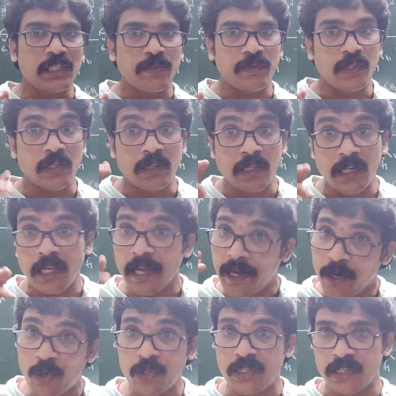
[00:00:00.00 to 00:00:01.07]
with 3
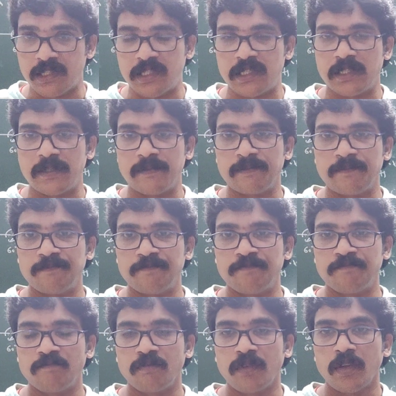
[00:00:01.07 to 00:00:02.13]
hydrogens.
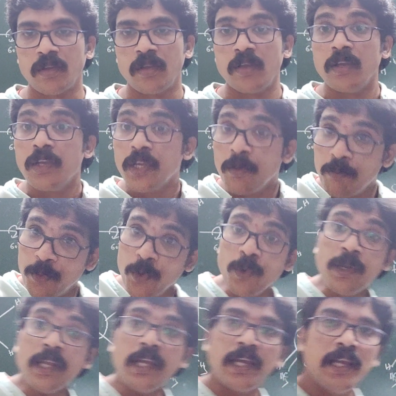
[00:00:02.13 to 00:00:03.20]
In
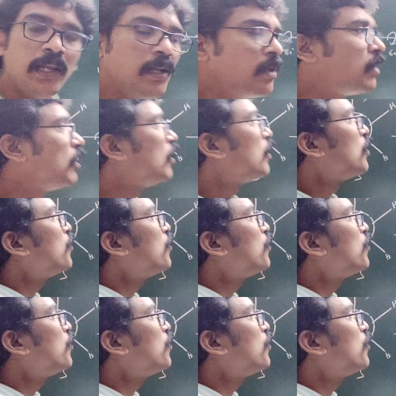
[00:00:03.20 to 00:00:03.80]
butane, if